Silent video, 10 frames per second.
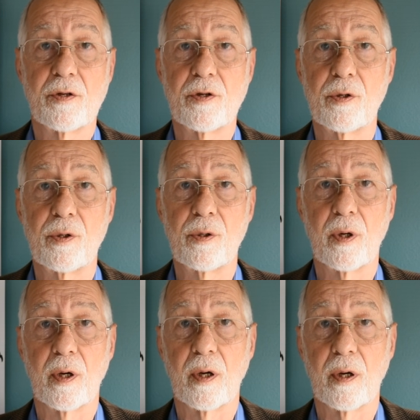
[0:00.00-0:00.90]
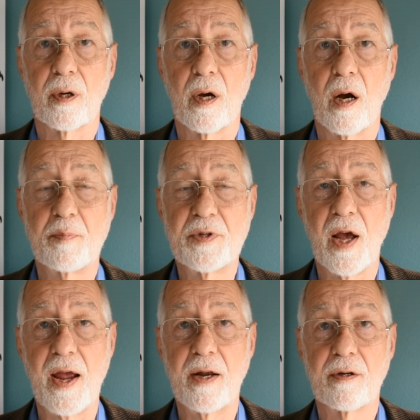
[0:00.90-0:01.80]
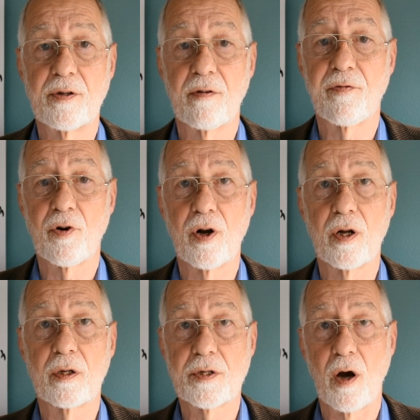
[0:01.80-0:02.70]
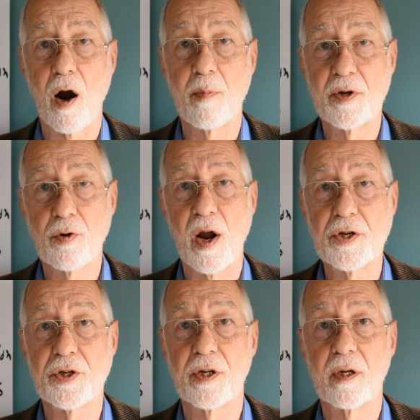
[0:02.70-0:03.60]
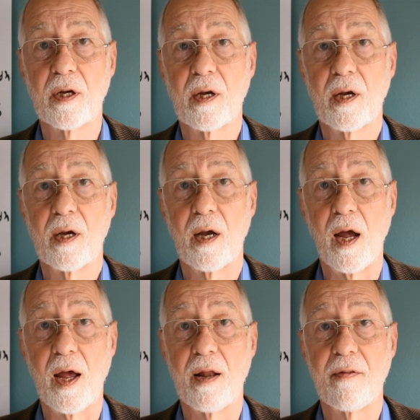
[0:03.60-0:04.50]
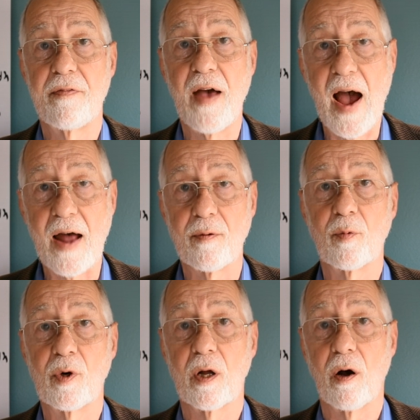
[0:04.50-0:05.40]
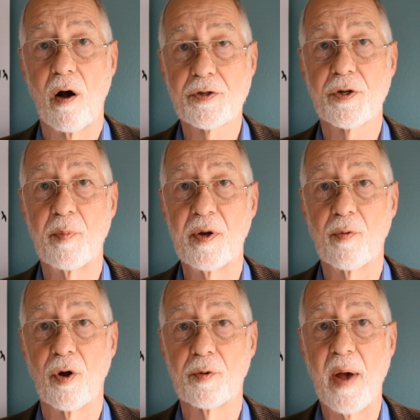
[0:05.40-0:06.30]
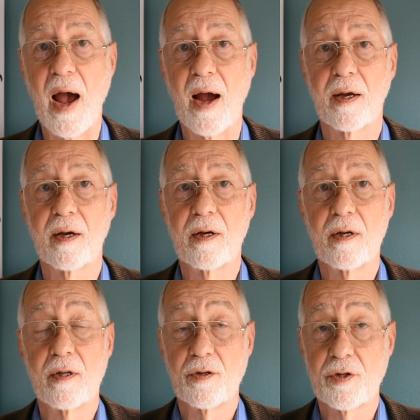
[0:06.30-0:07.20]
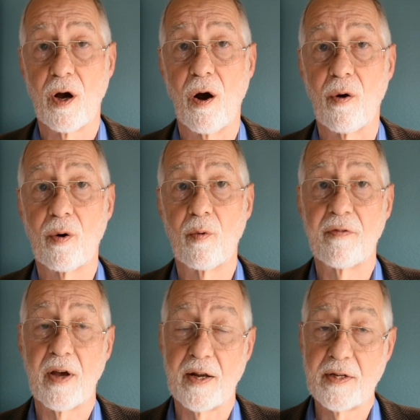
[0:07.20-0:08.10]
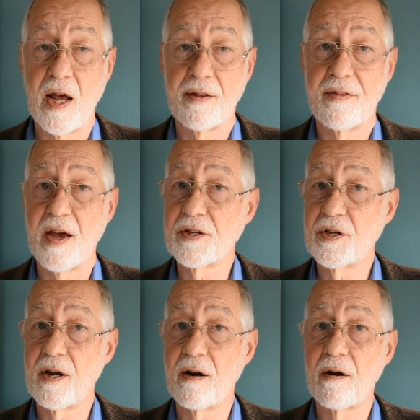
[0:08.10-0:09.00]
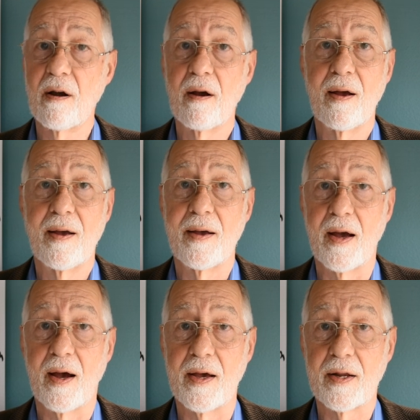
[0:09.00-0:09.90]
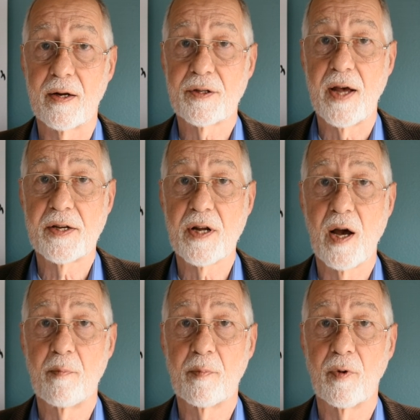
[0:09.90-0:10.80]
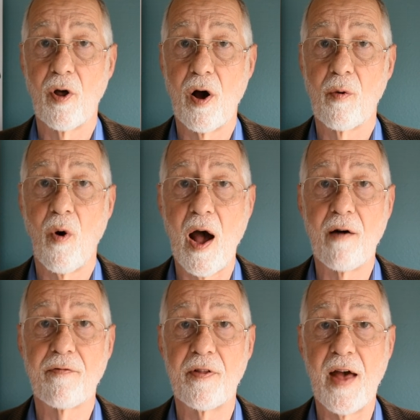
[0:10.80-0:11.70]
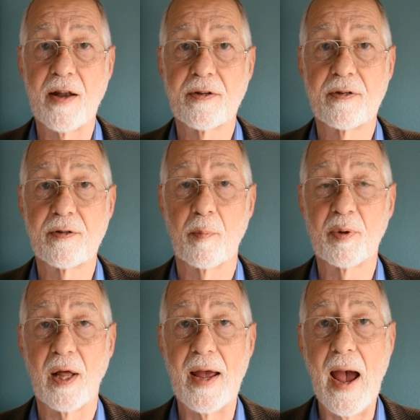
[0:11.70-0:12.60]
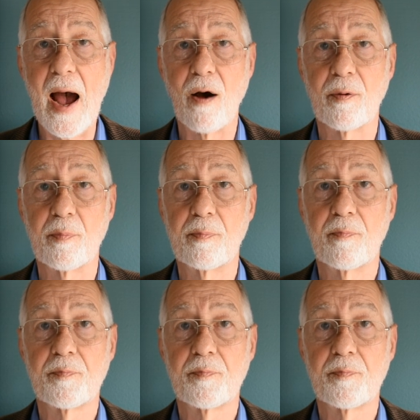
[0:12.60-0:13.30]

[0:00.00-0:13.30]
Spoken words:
to obtain deferral to arbitration, and that will also be rolled back. So we've got 10 things here. It'll take some long while for that to play out